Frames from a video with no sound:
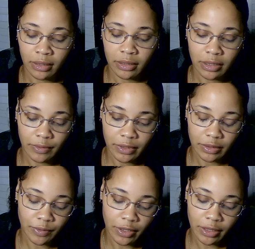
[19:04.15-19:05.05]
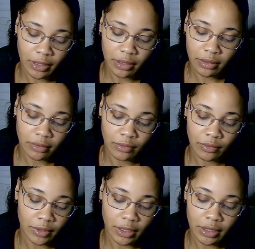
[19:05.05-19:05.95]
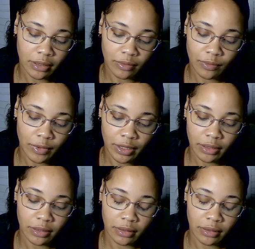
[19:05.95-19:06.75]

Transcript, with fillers: Someone is working on what?